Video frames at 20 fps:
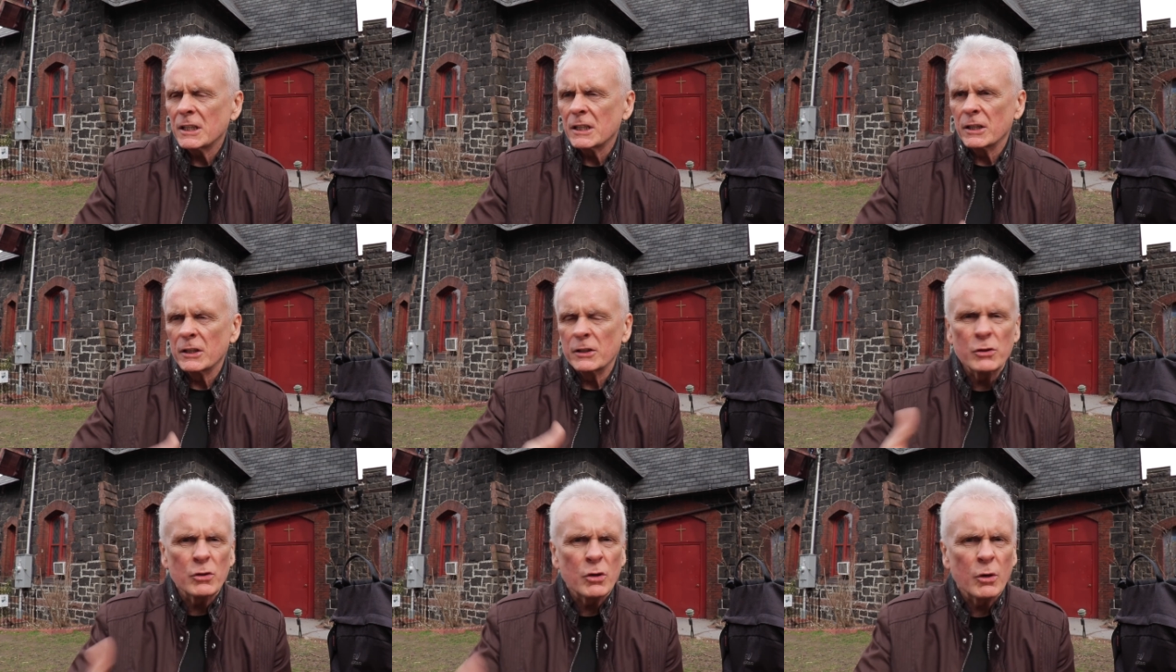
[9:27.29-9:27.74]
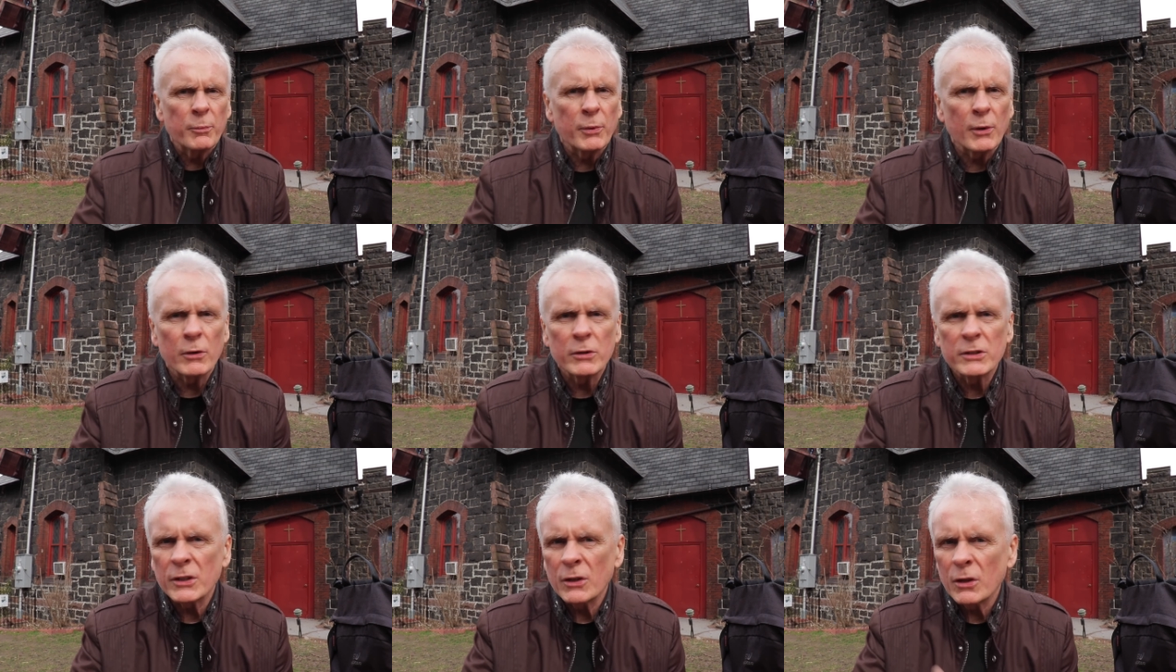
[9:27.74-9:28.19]
and a new
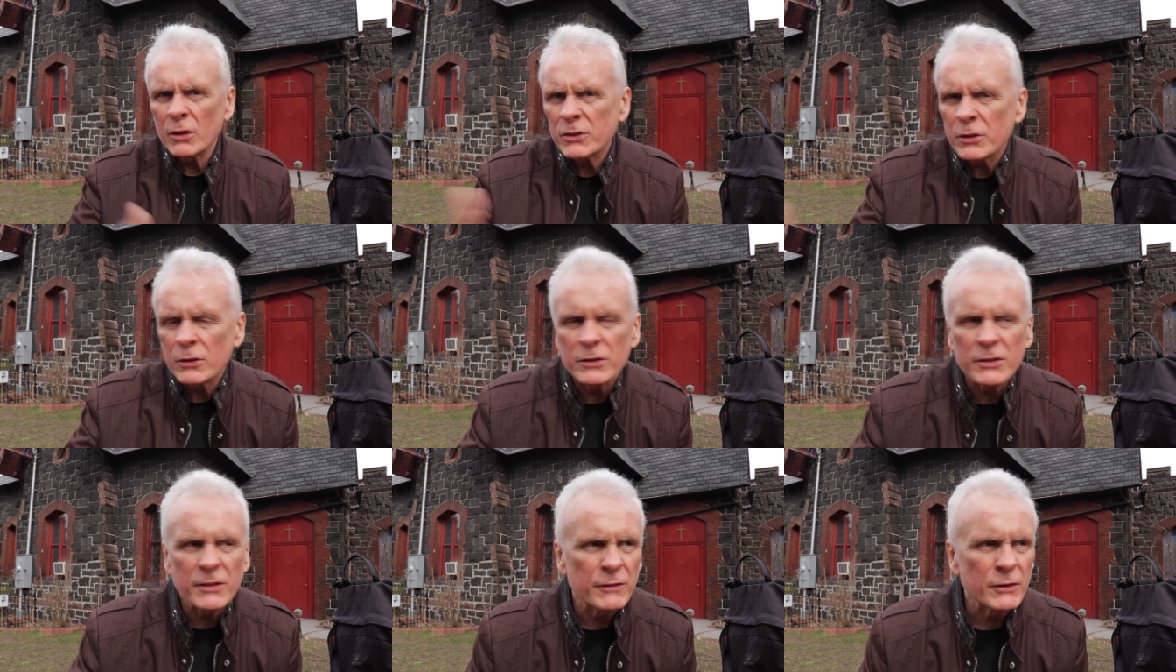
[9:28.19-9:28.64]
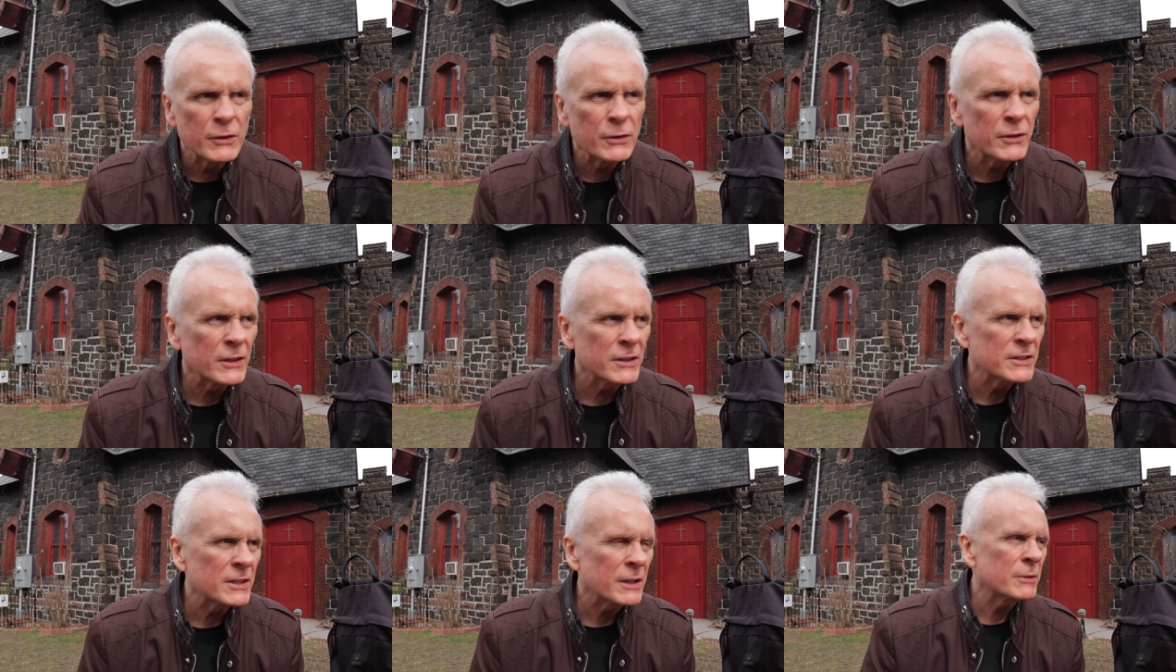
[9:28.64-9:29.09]
approach and all sorts of new
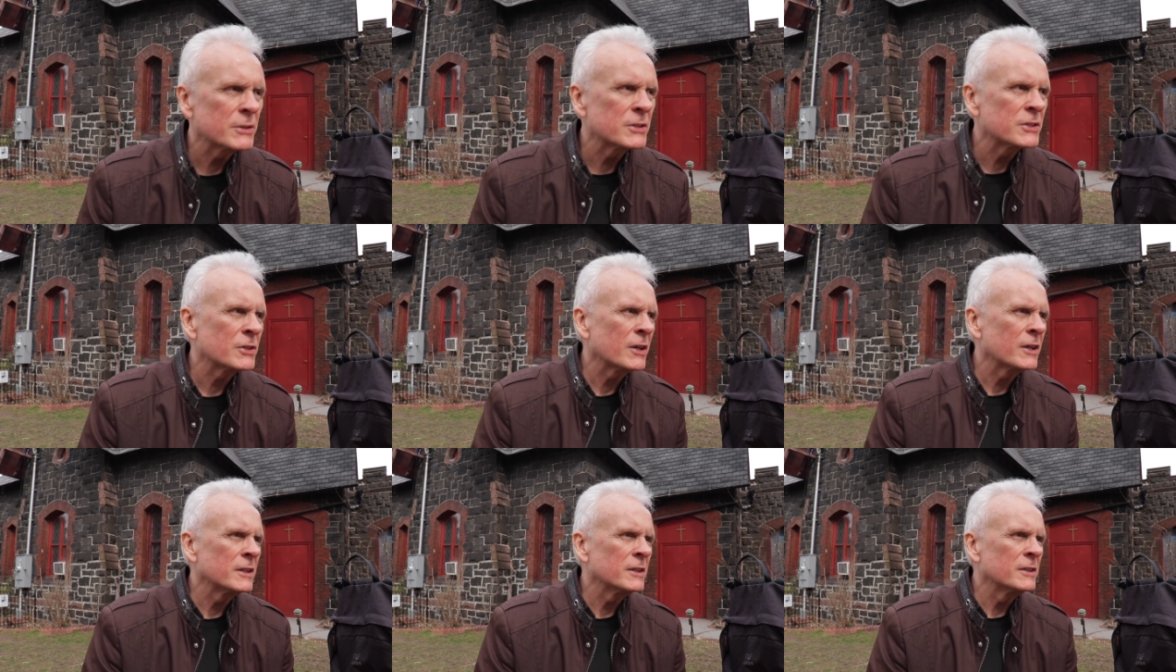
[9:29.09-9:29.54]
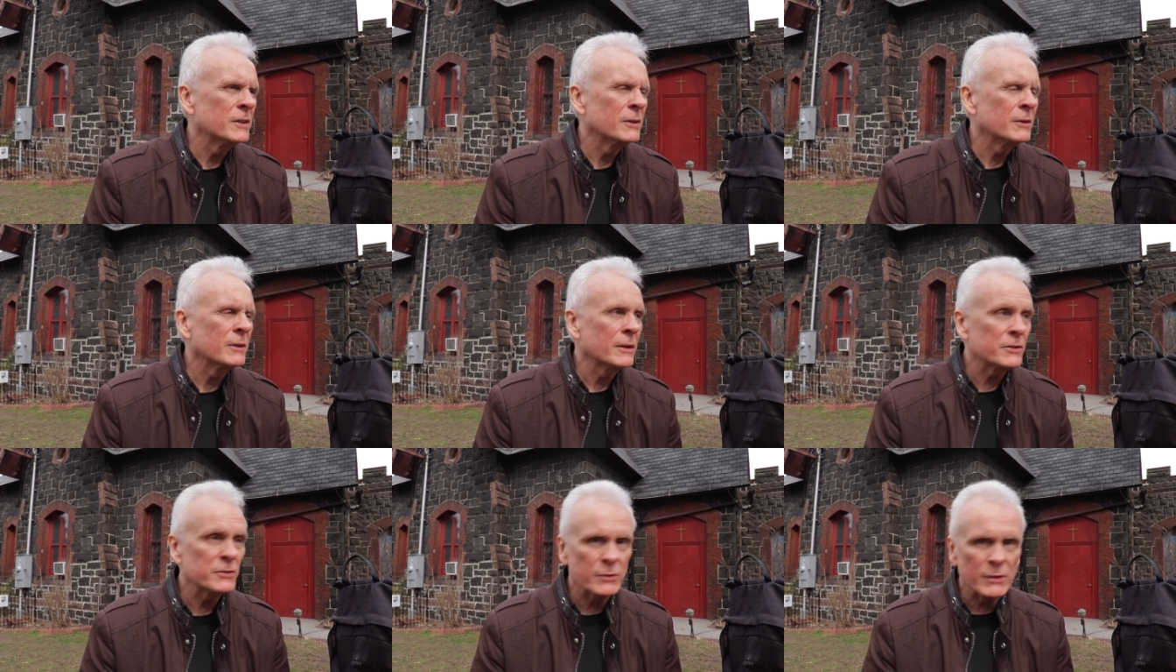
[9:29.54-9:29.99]
things I was trying to do,
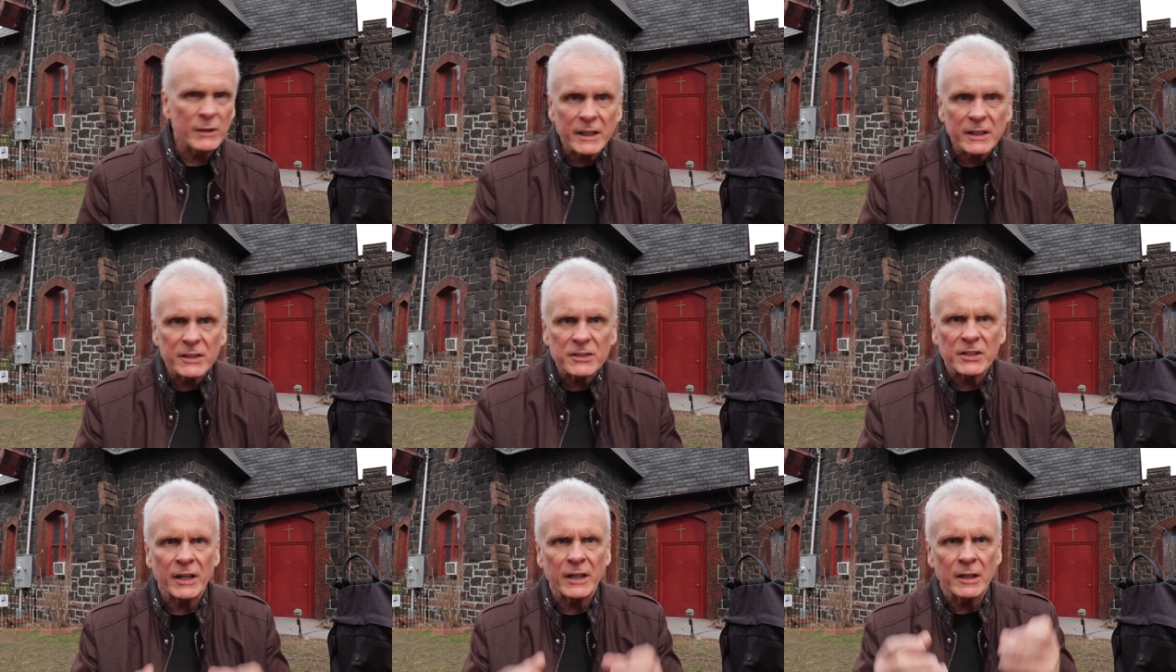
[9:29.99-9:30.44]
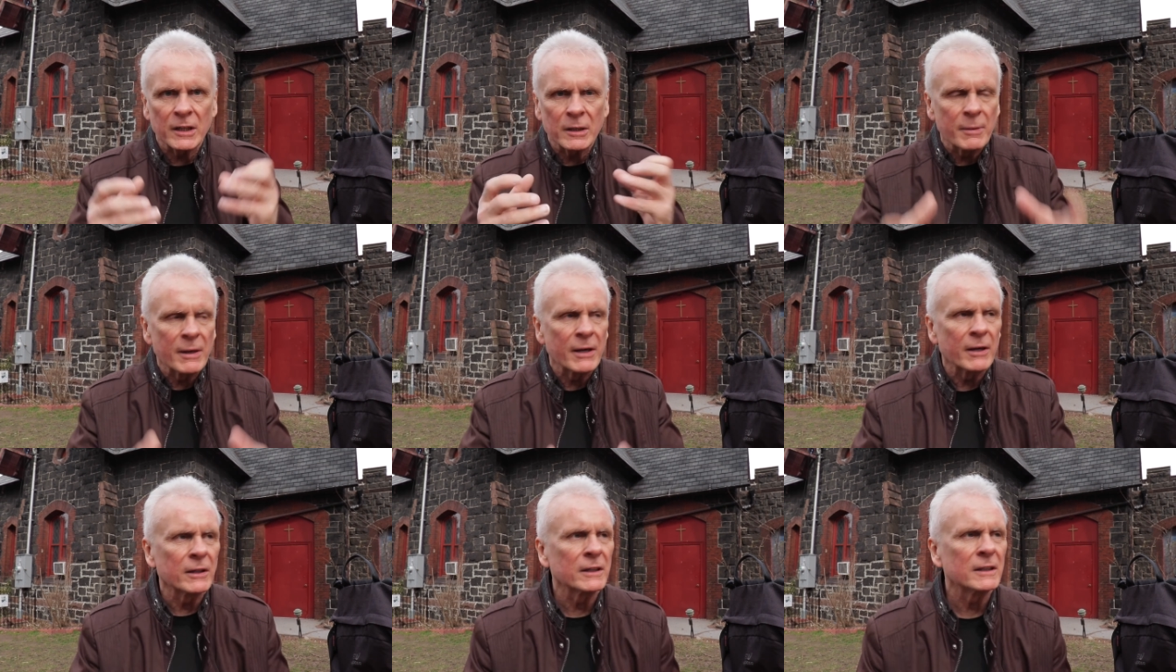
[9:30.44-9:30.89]
and I was really excited
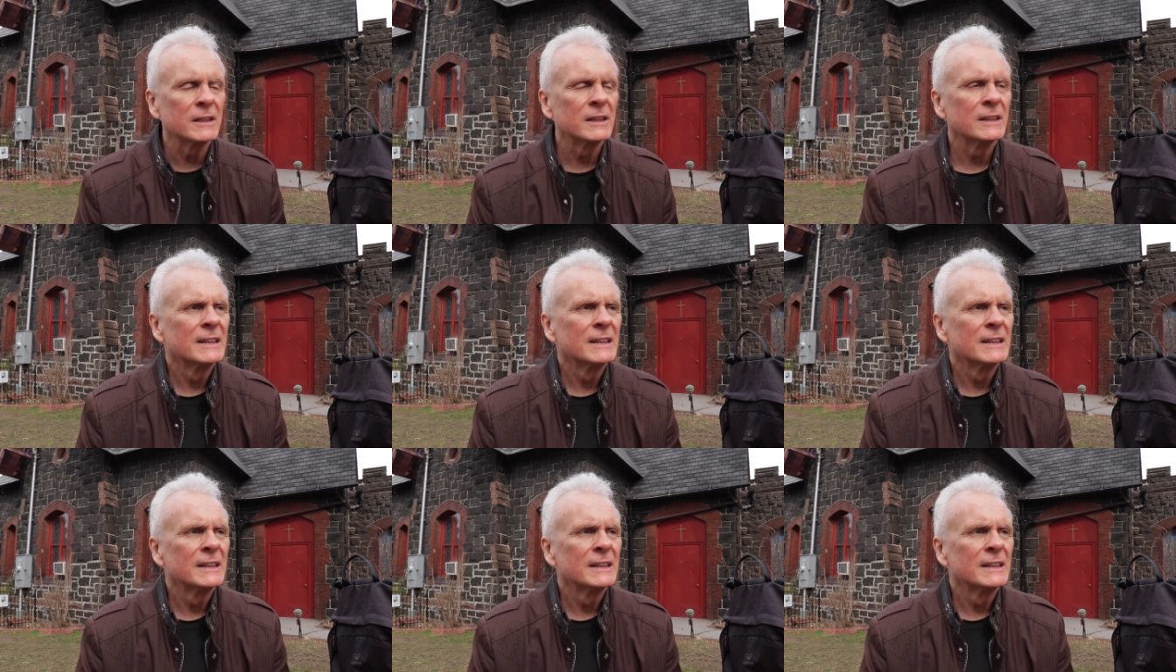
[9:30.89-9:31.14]
about it.